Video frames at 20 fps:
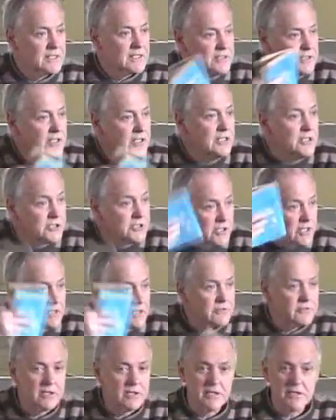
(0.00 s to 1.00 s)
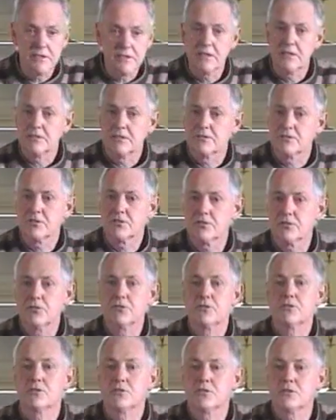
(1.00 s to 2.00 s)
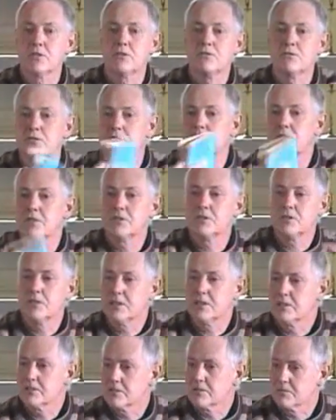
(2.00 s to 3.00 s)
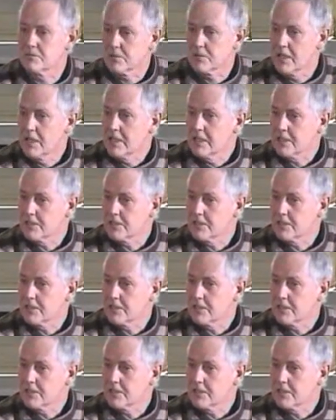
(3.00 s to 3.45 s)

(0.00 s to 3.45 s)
and degenerate the structures so that this thing can